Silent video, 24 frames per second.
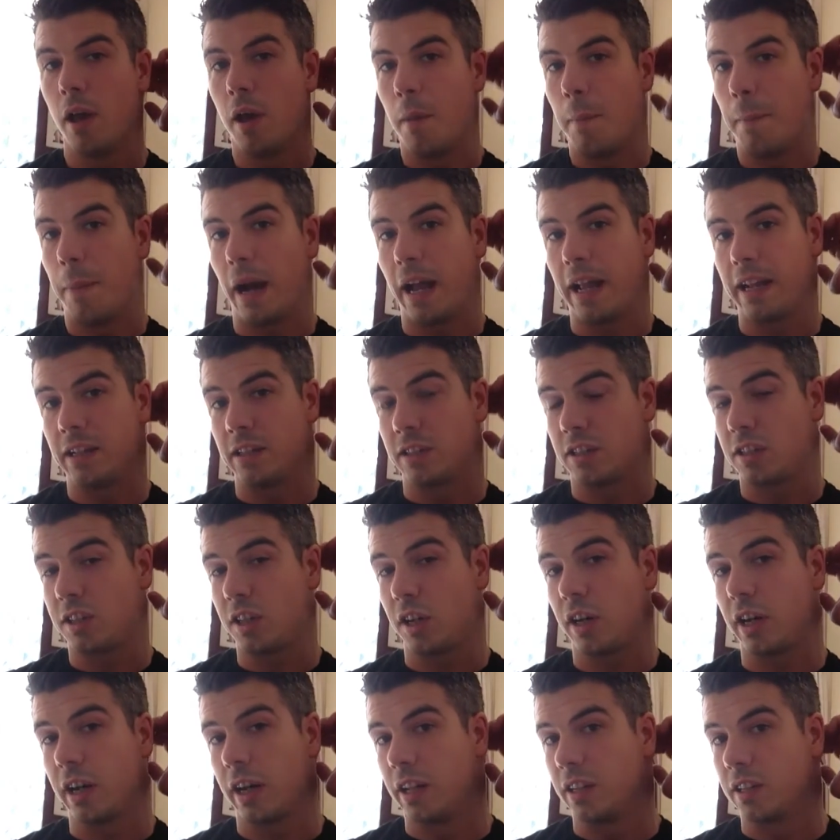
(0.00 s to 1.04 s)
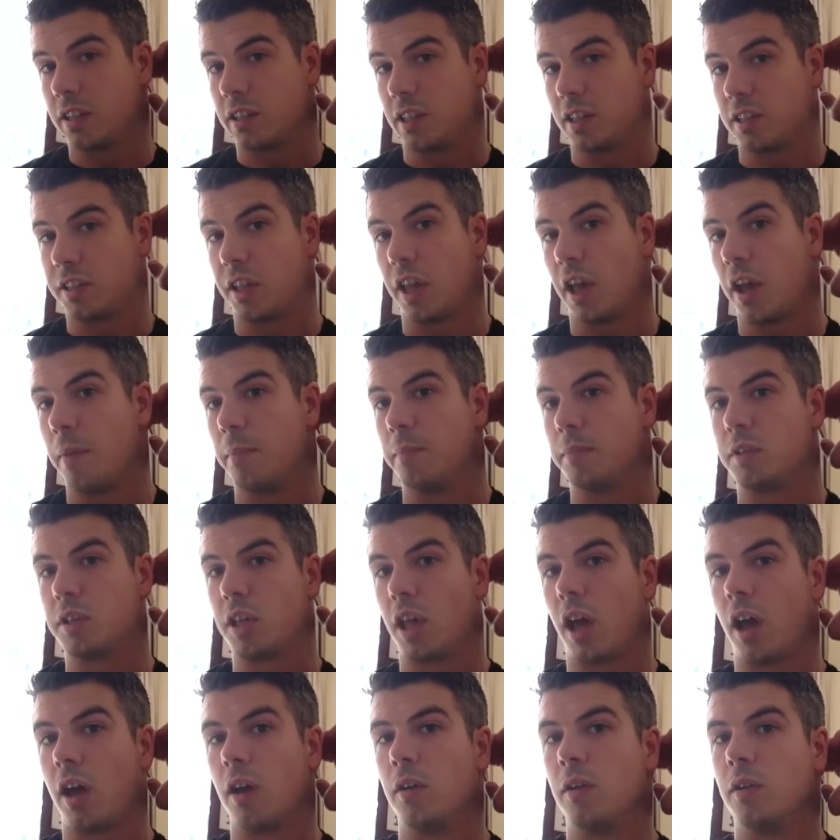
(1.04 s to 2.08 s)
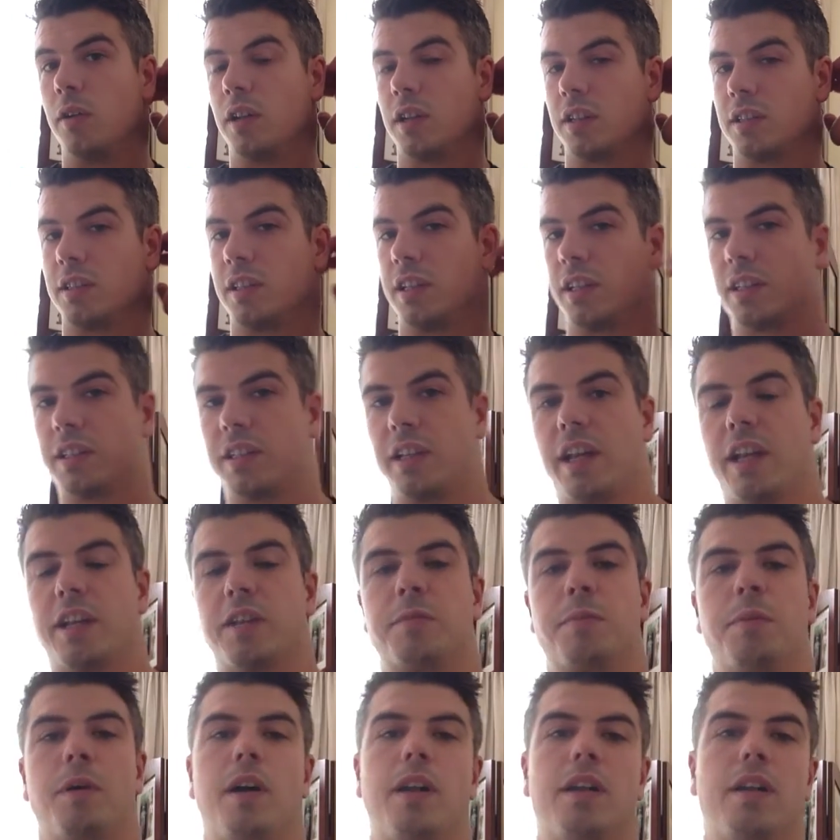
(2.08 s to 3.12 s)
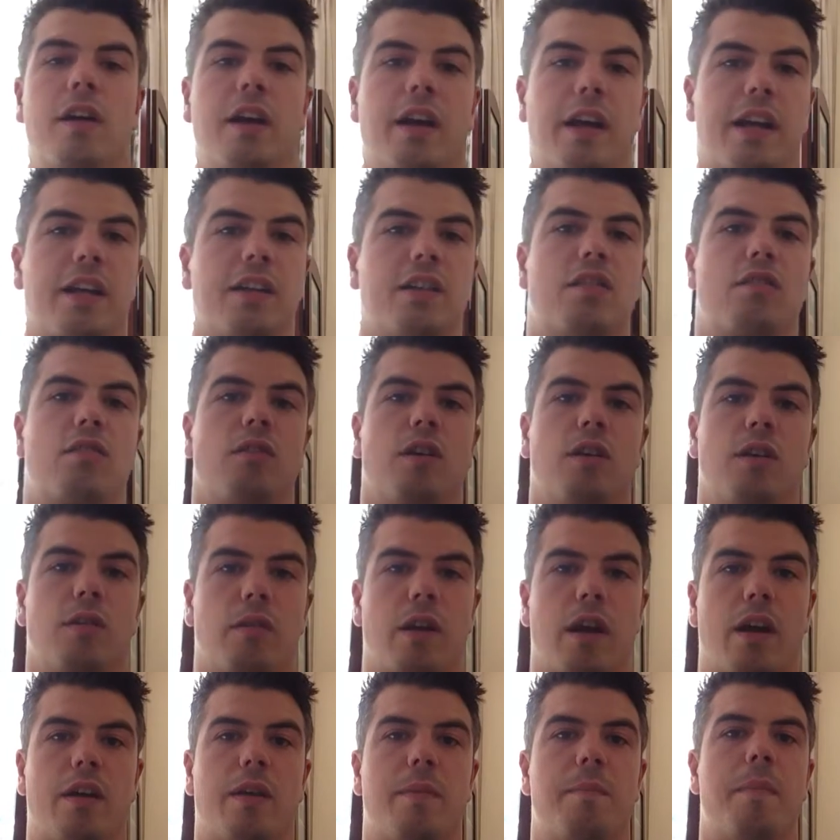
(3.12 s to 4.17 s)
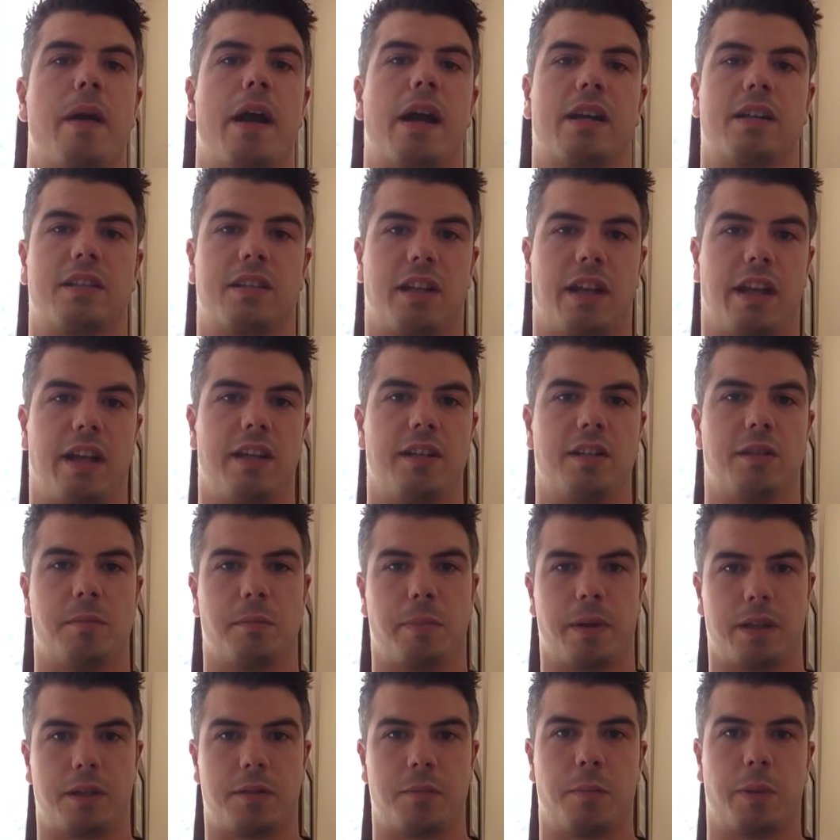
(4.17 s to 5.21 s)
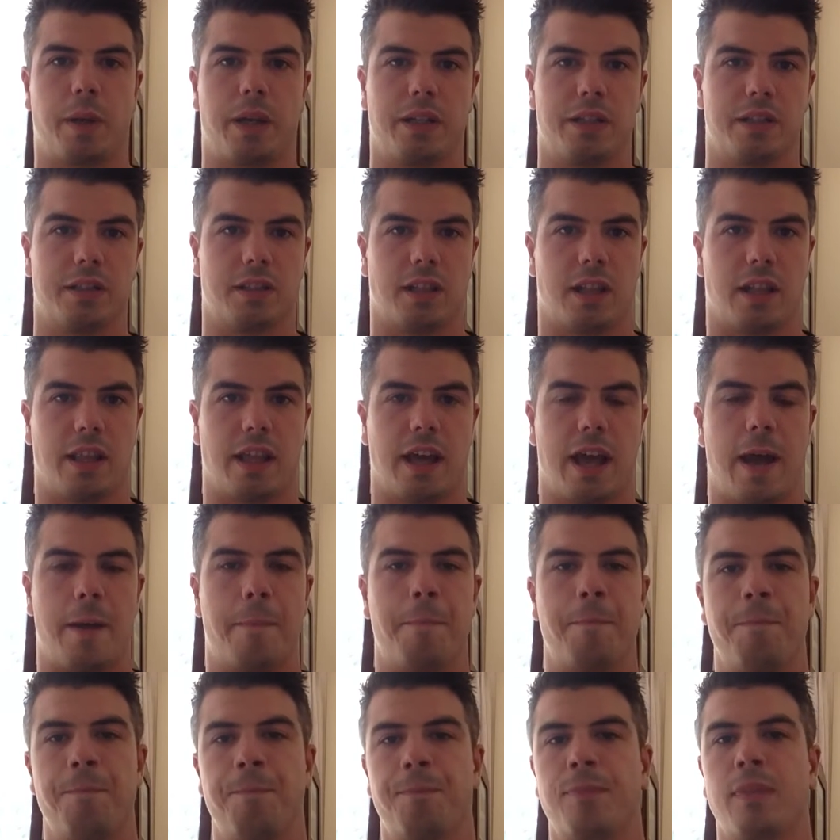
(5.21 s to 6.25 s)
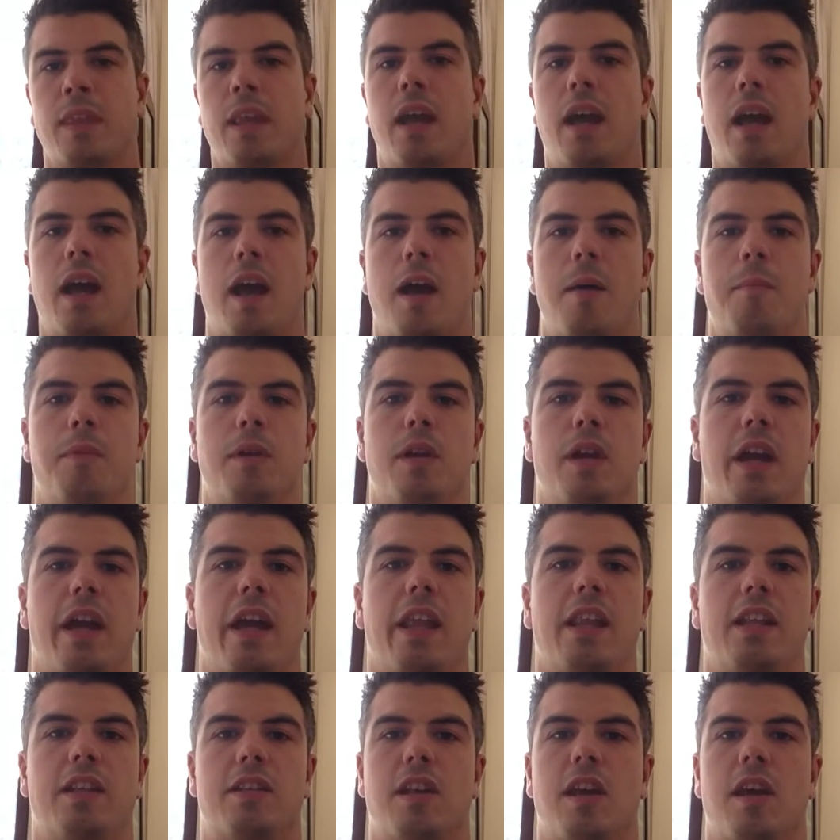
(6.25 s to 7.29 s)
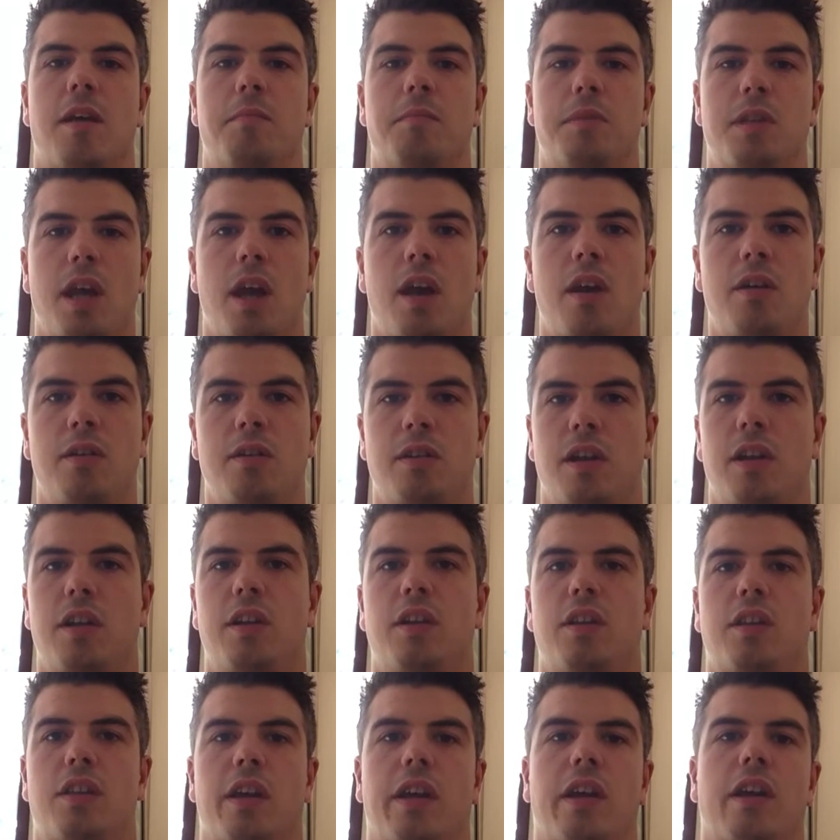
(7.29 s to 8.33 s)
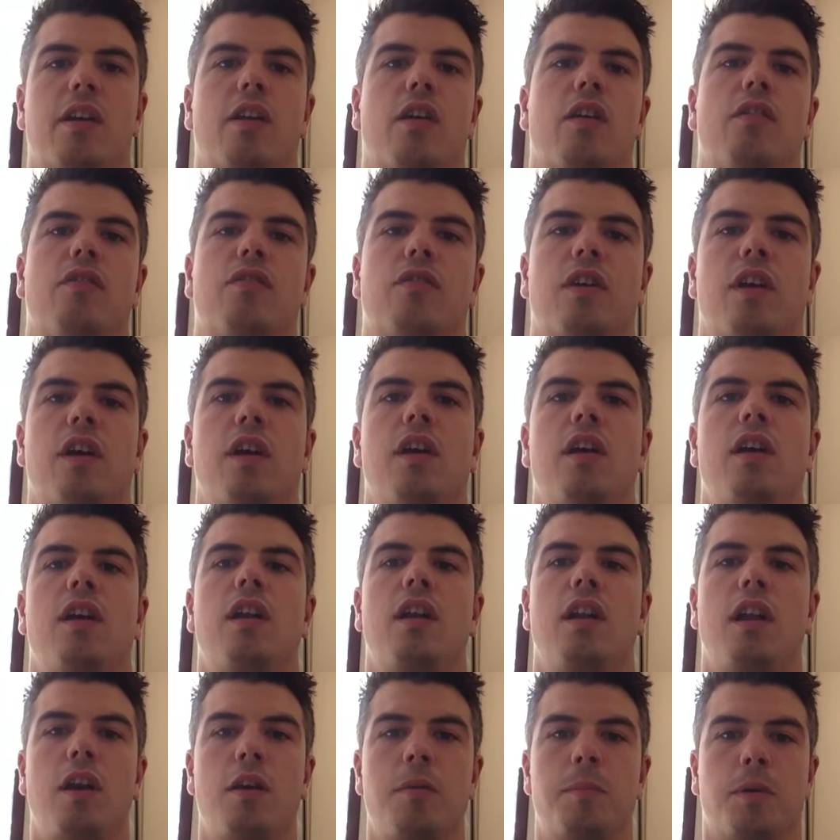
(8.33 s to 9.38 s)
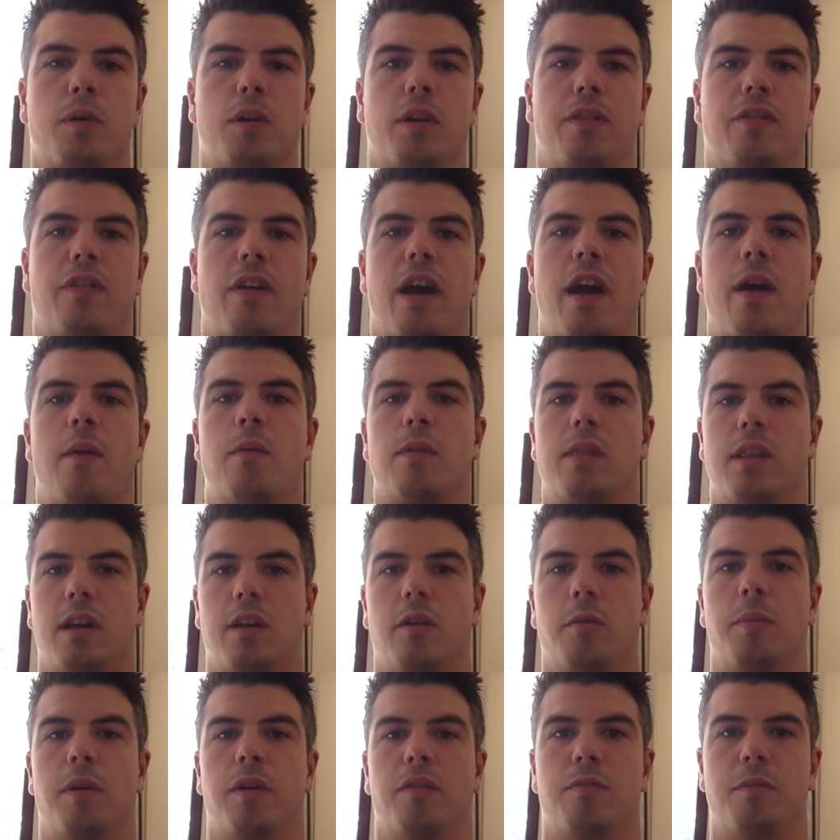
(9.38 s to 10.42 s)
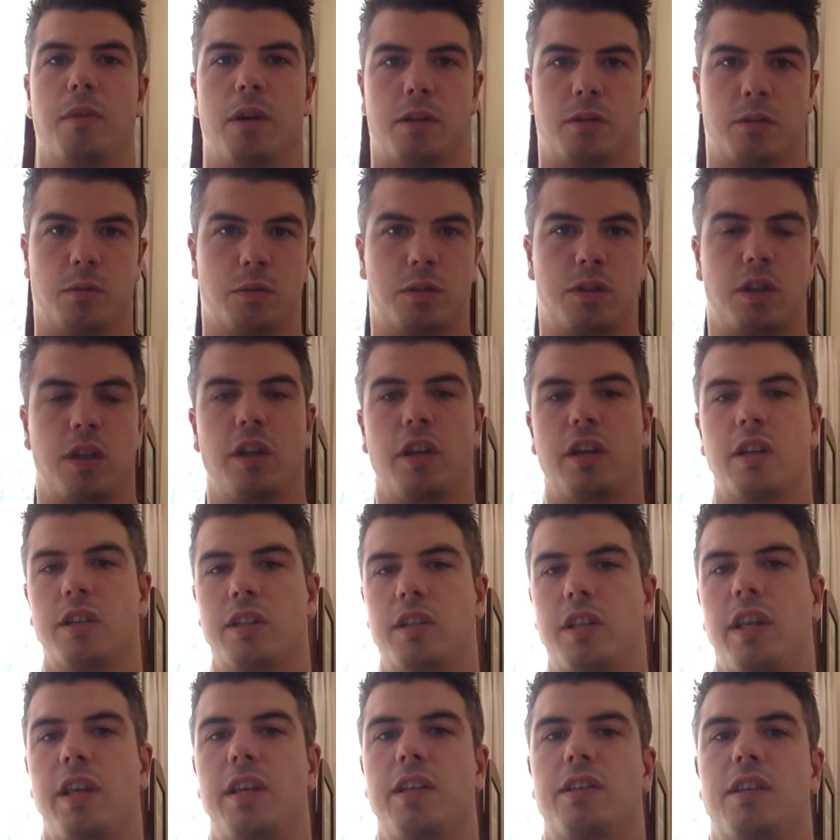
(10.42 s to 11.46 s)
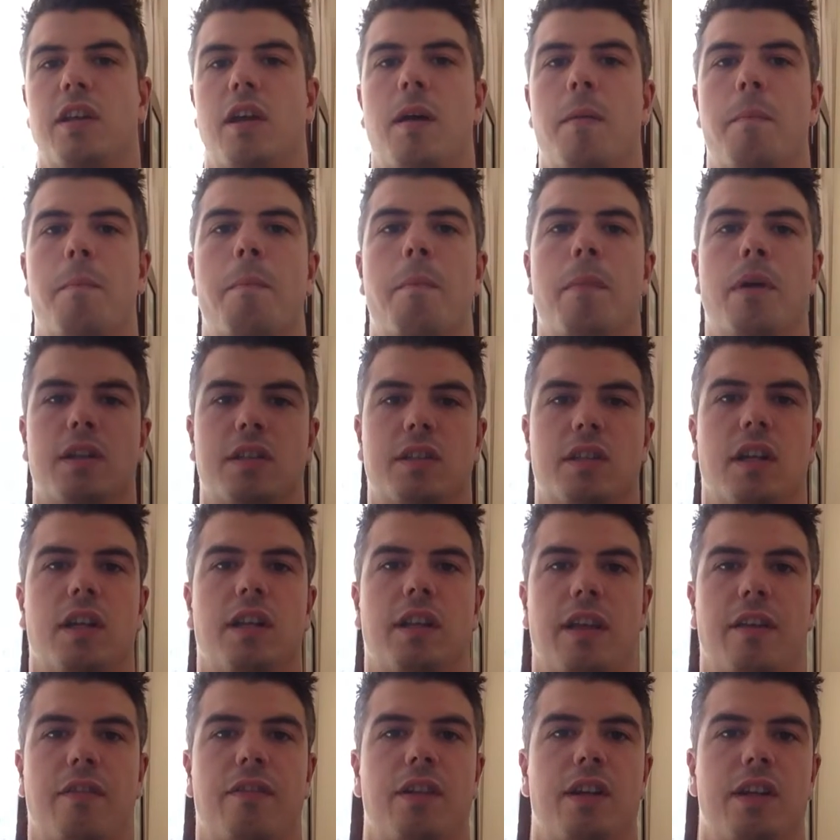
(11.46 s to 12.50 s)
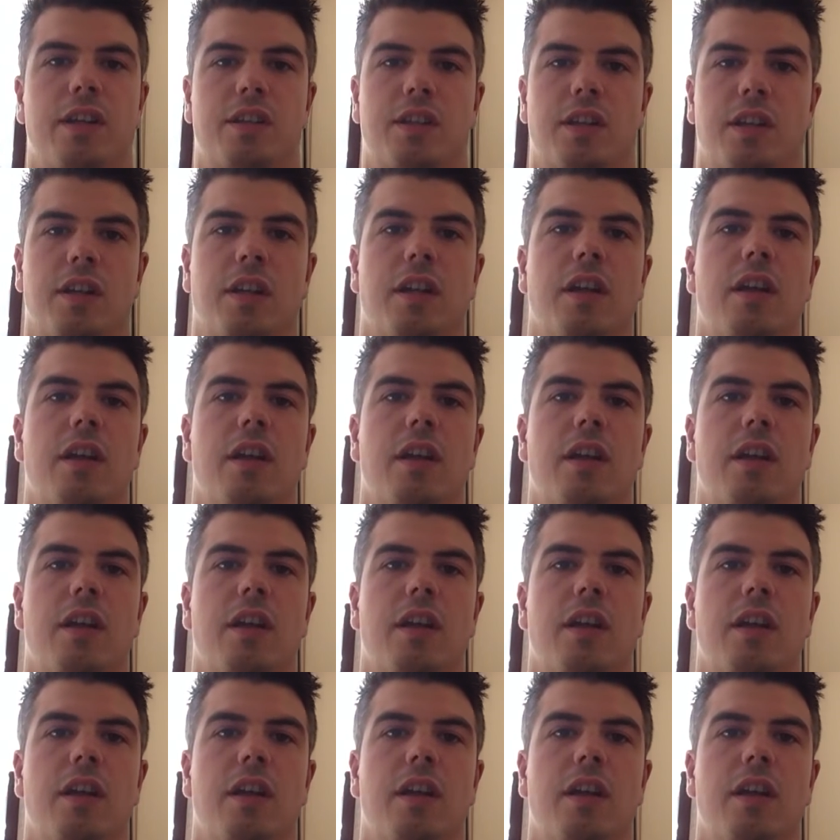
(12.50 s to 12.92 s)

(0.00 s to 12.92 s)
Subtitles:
But in science, the term tone doesn't exist, but I know it gets thrown around in magazines and bits and pieces like that. You hear the term toned and you think of low body fat with a little bit of muscle, so you can see some muscular definition.